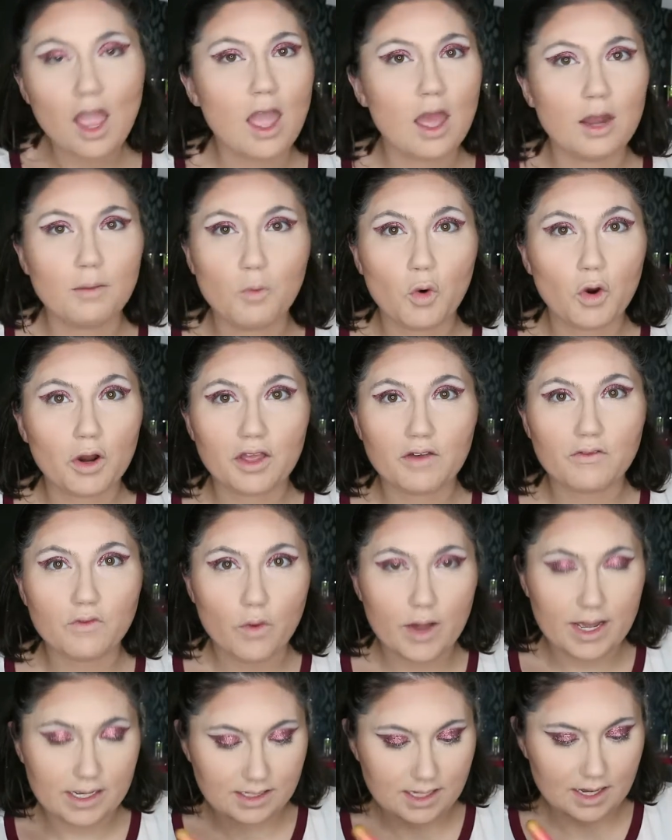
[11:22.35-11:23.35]
and more
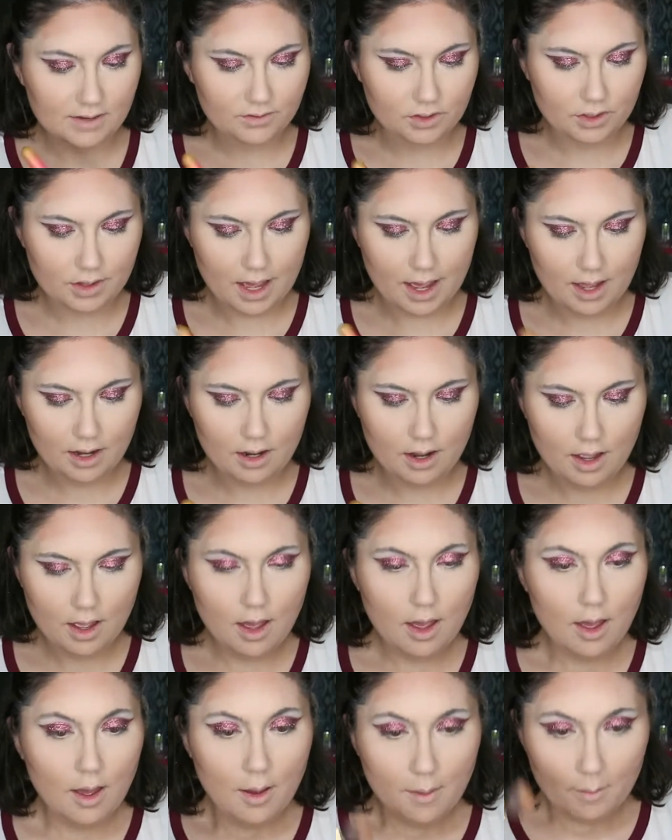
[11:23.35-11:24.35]
giveaways after that.
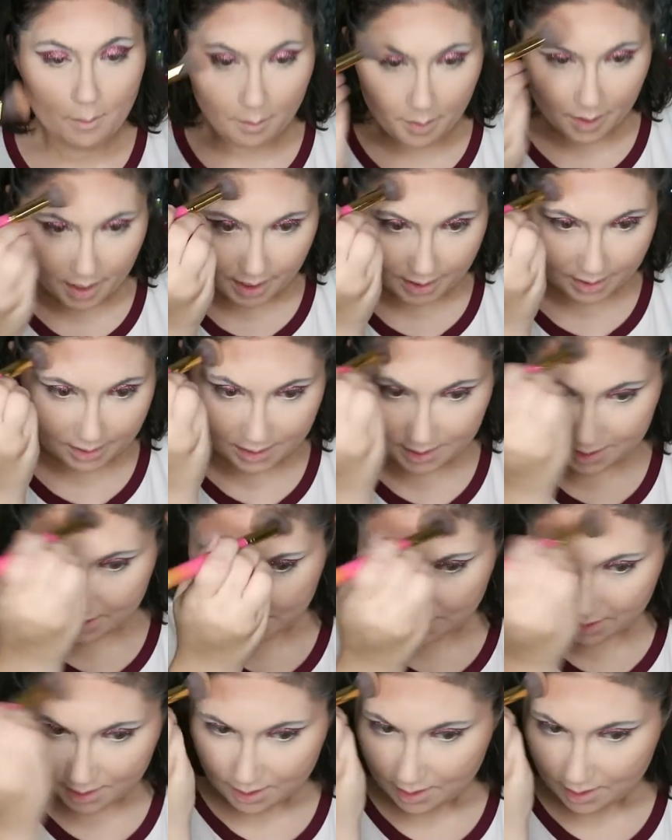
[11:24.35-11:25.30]
But